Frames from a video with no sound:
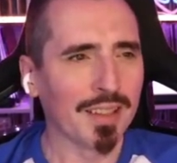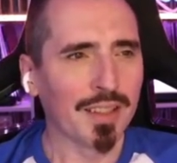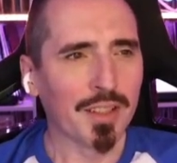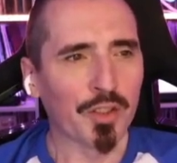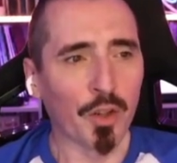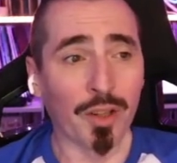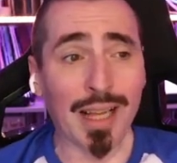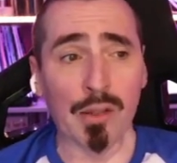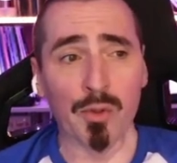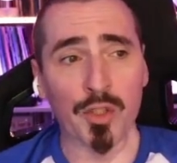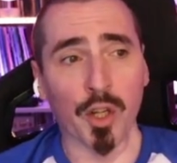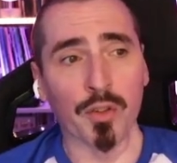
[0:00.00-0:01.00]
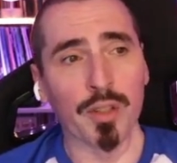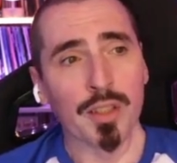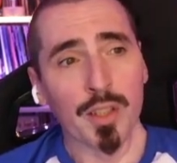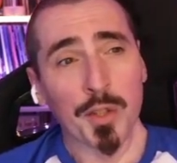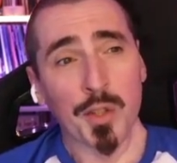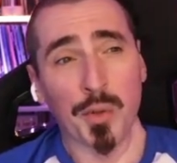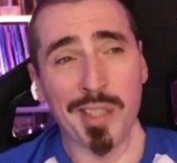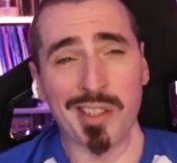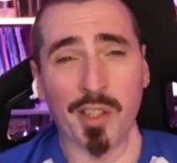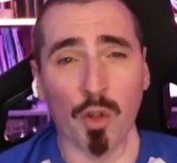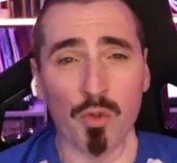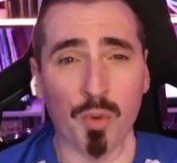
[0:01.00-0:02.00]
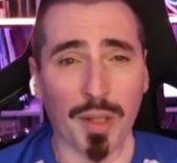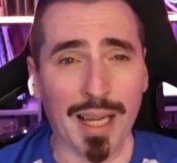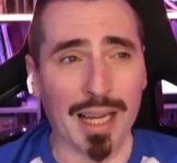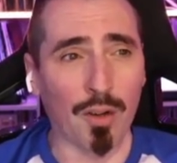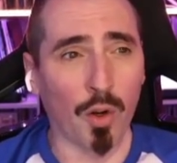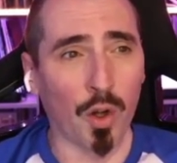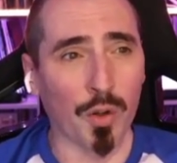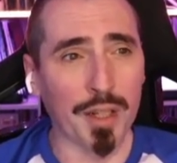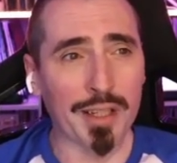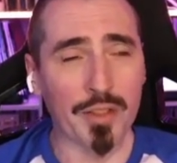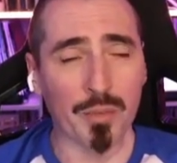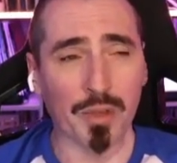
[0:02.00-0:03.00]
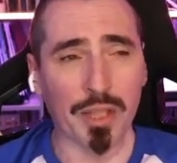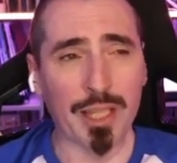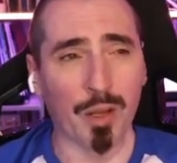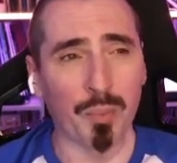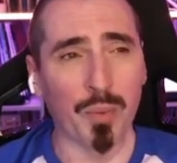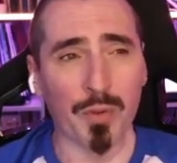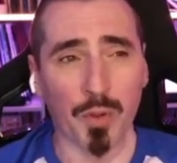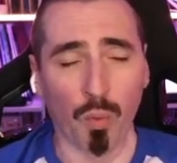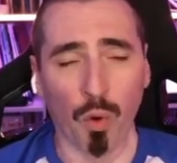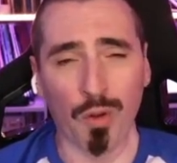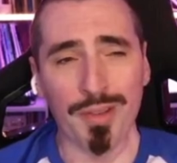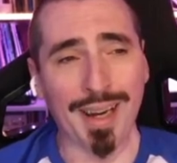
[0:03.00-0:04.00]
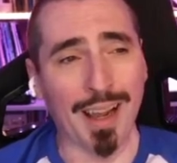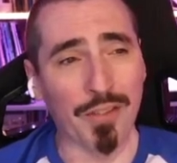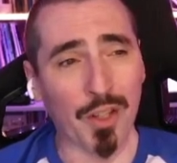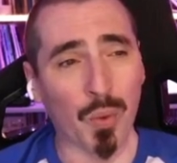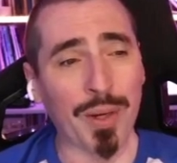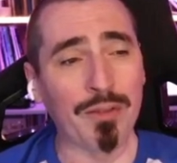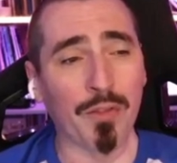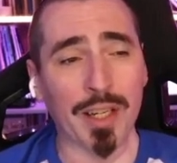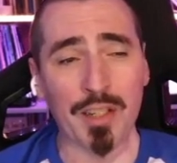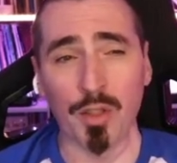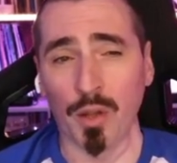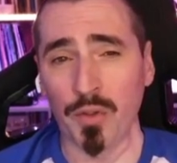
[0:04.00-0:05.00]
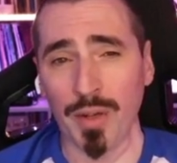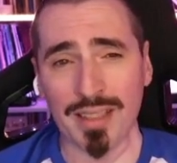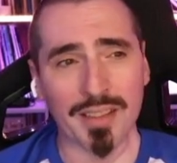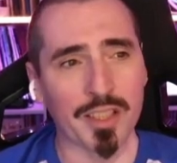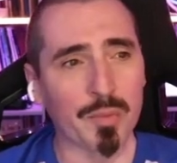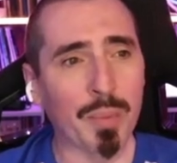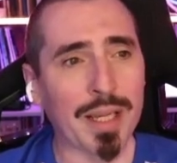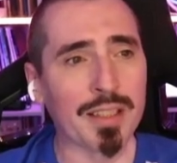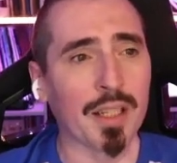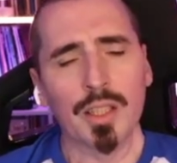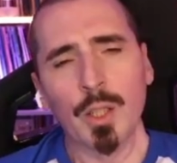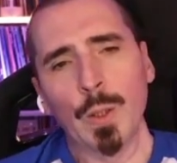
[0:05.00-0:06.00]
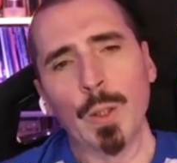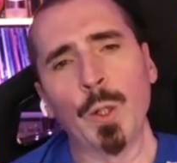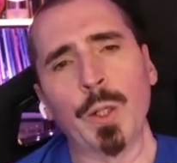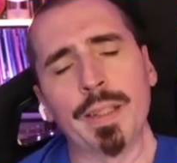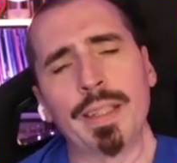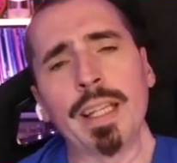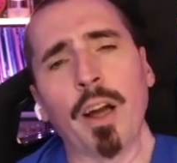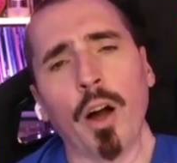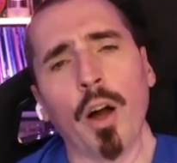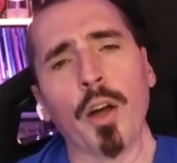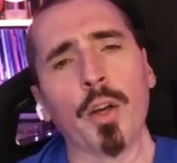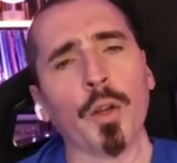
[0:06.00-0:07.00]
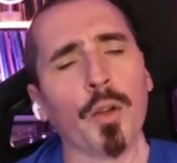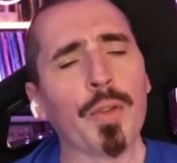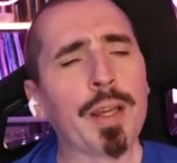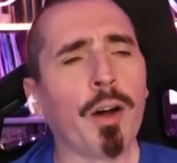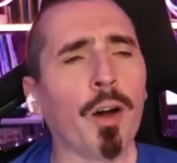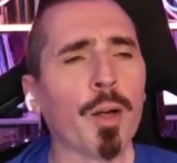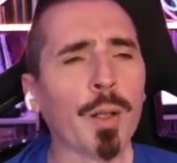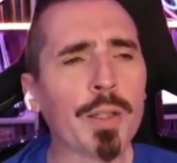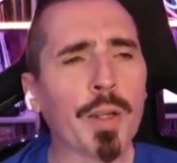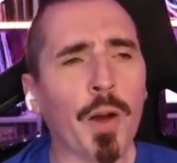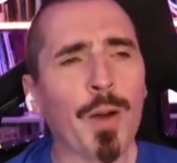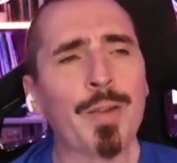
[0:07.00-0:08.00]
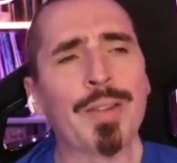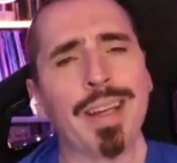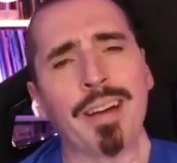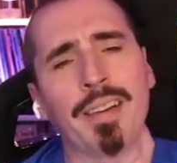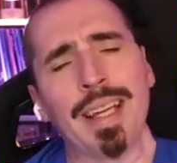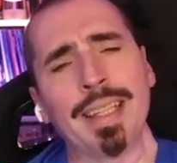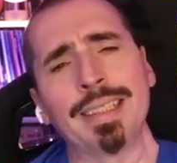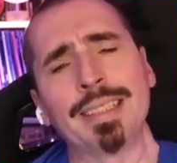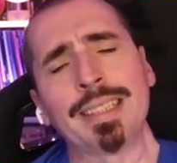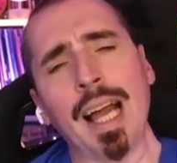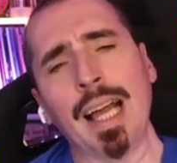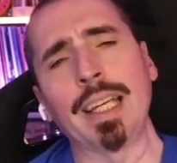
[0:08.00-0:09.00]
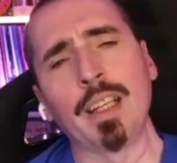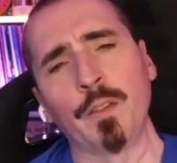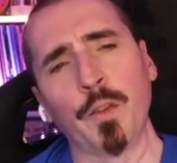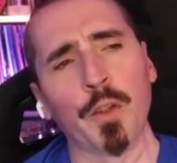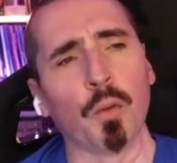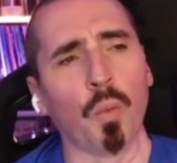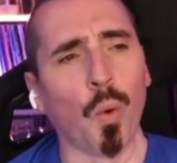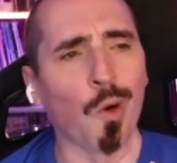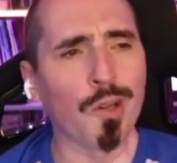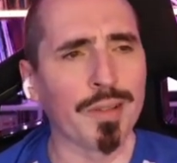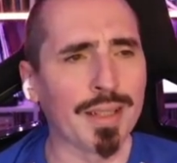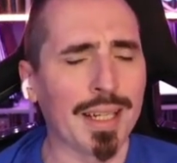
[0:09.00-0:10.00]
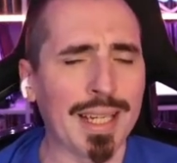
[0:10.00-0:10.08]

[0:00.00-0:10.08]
Now the Lalo's done, so this does rely on some cleanup, the Warden, and the Queen finishing off the rest of this base. Look at the Owl. The Owl is out there. It is tanking for the Warden.